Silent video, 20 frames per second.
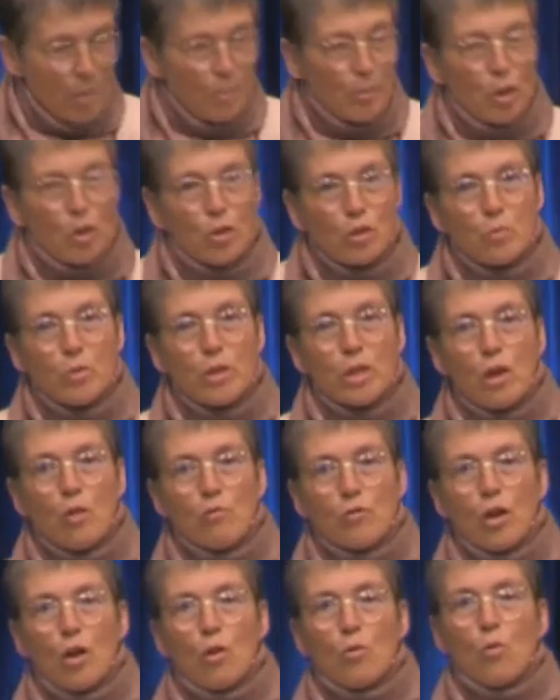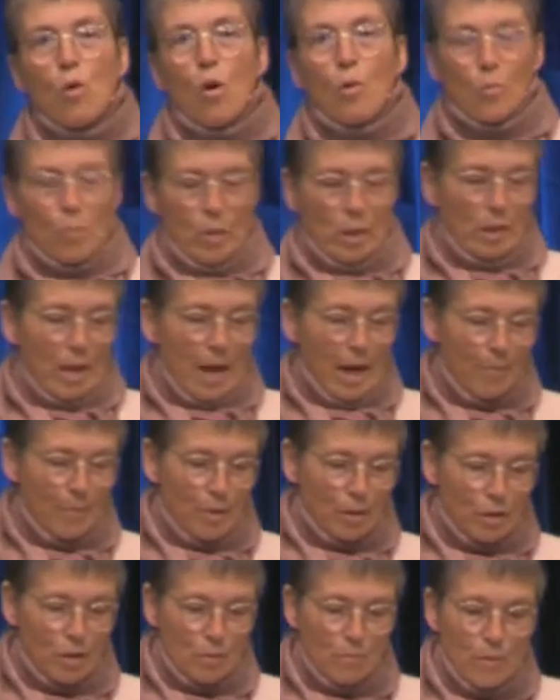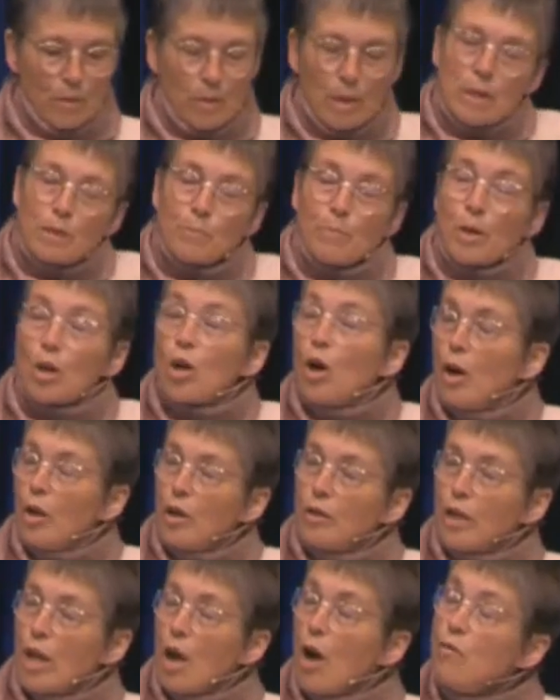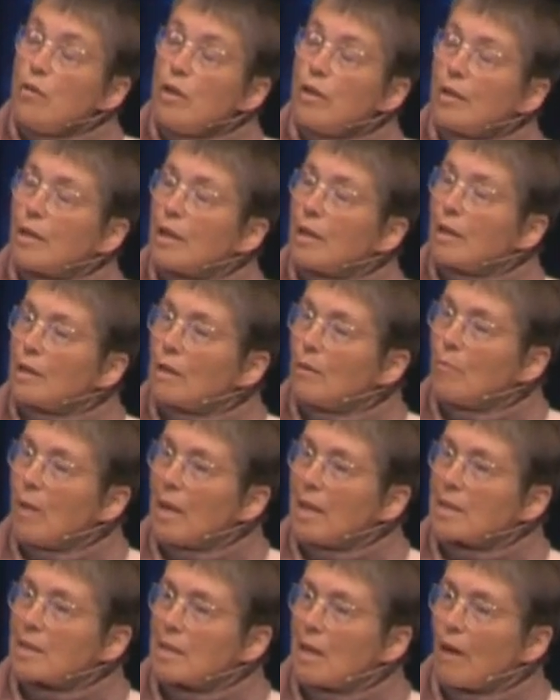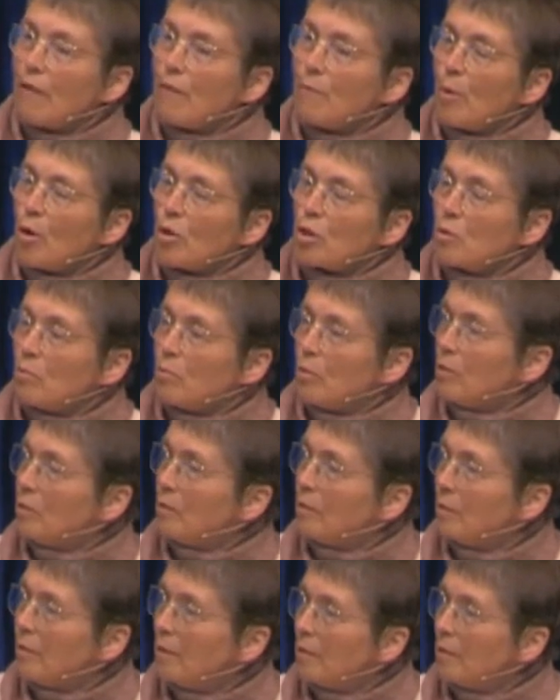because we don't know what will happen to it's because, the only thing that makes life possible